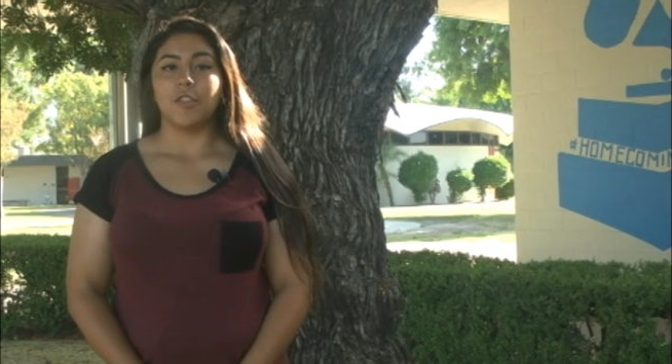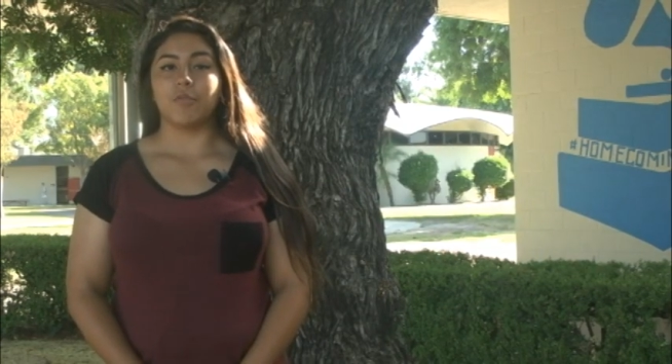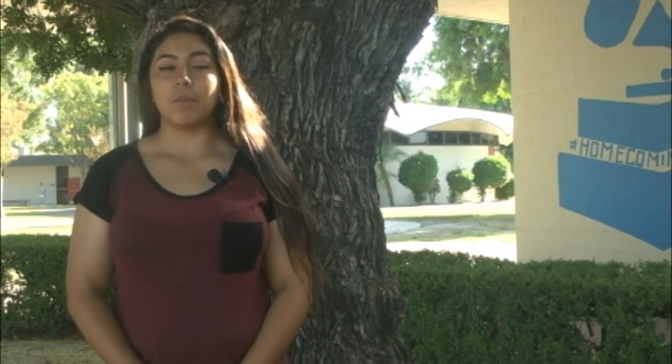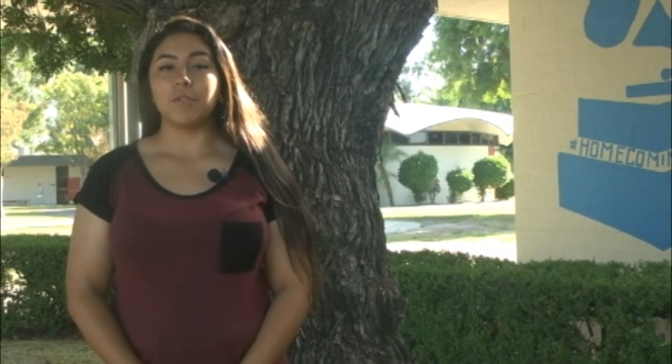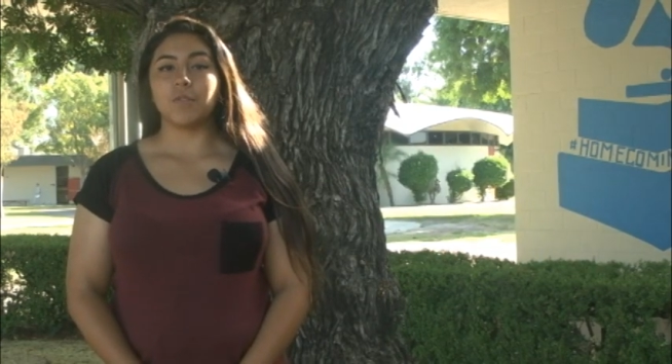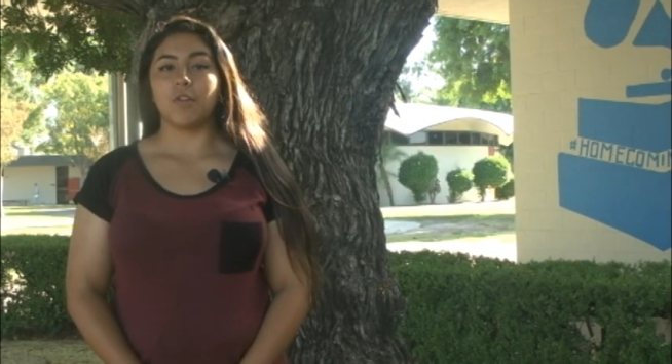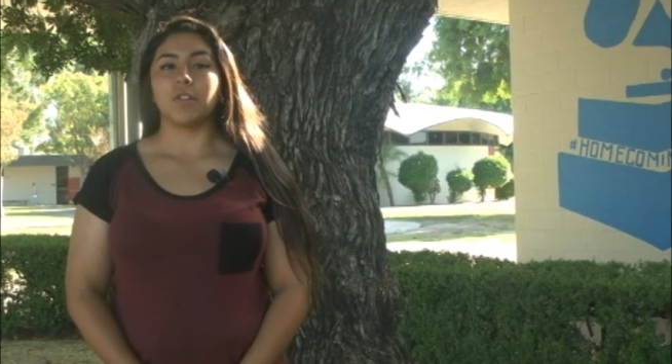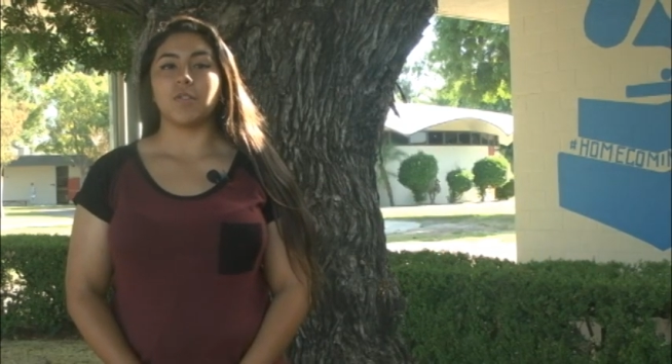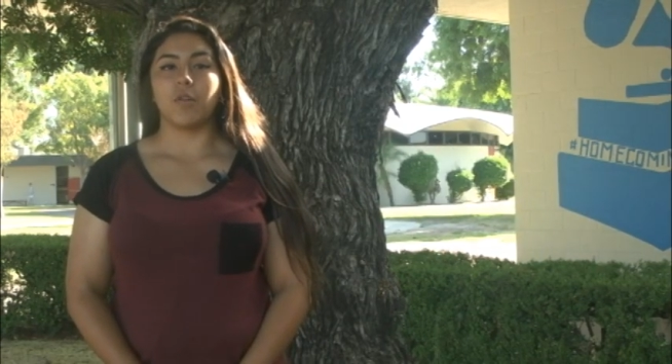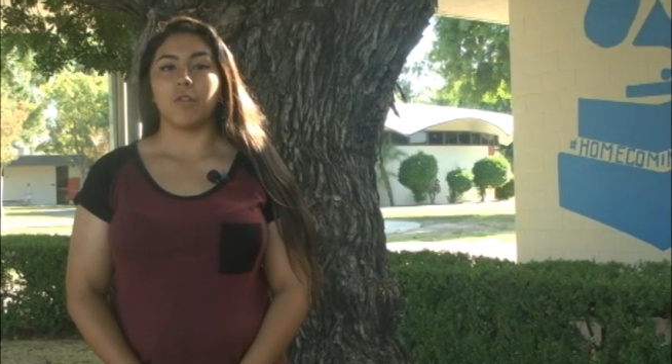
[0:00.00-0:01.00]
The Rebels scored
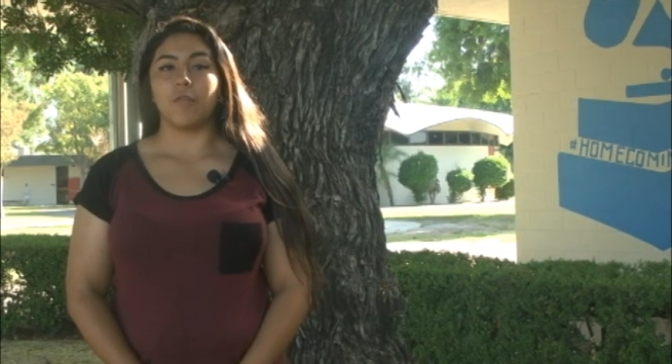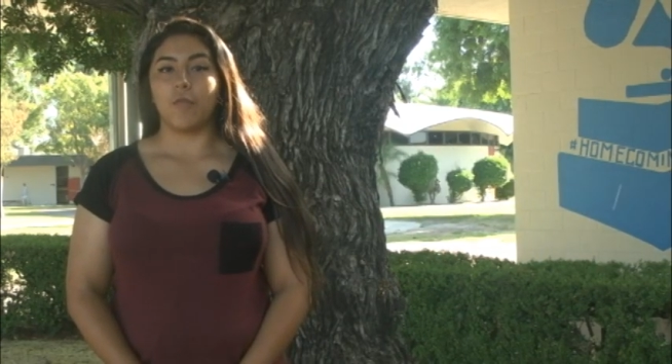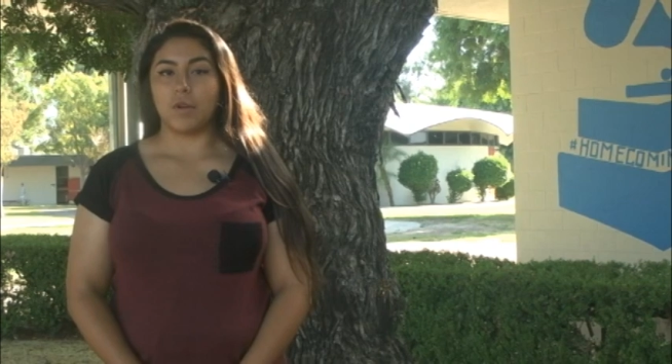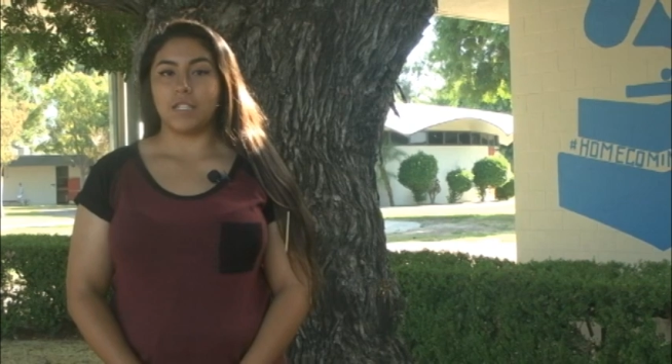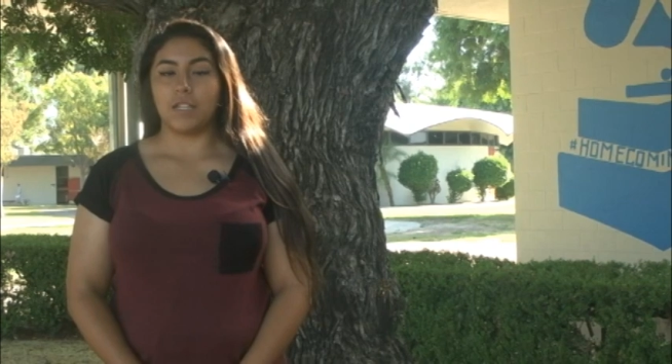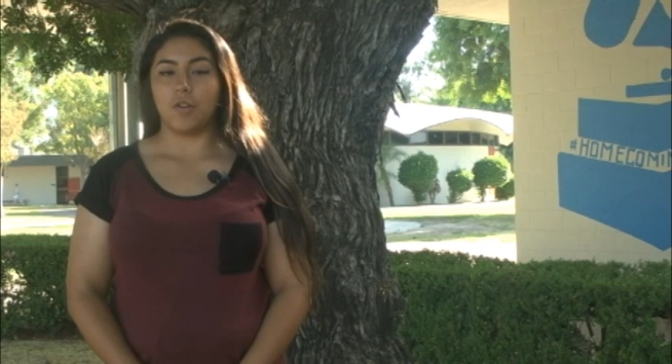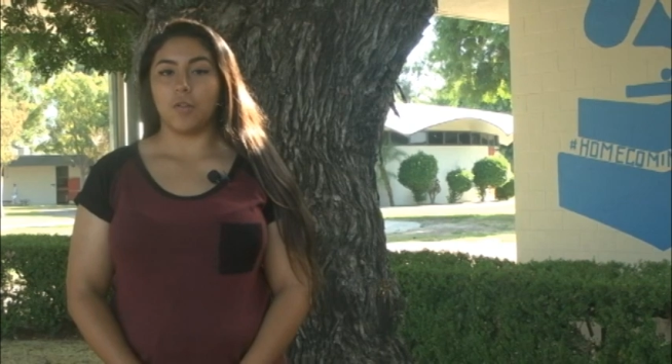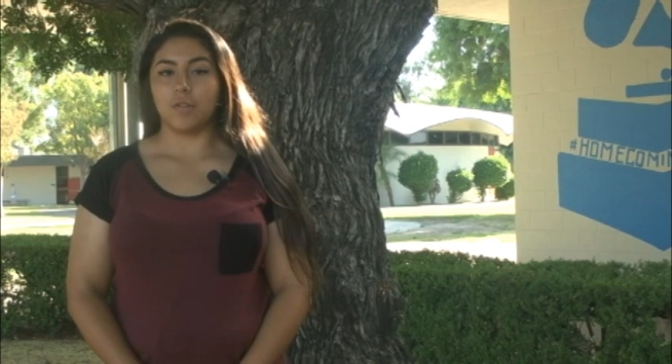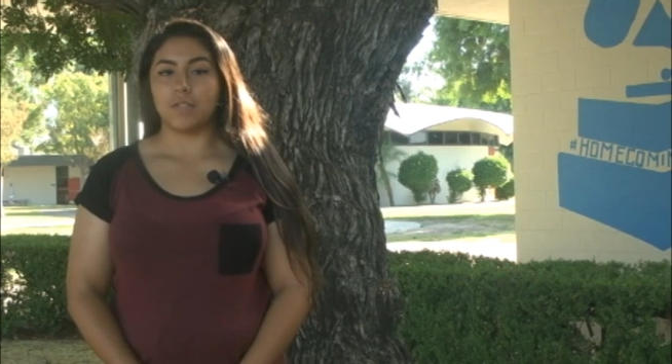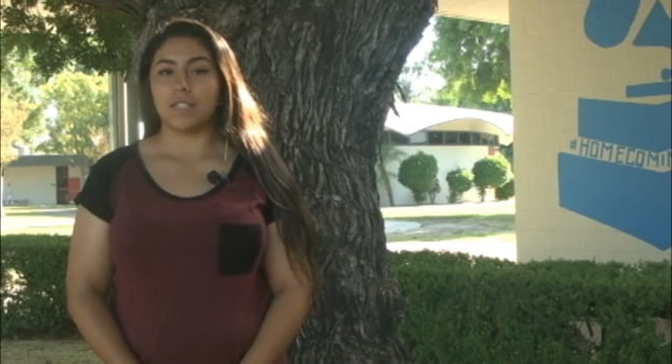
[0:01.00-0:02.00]
a total of 14
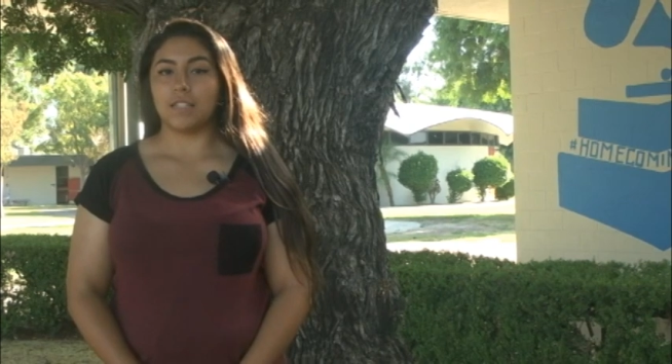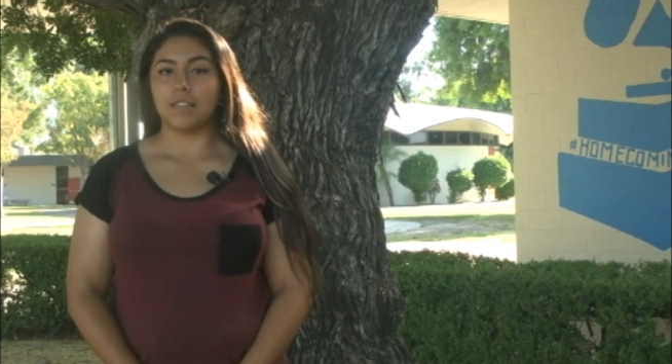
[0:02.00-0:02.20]
goals,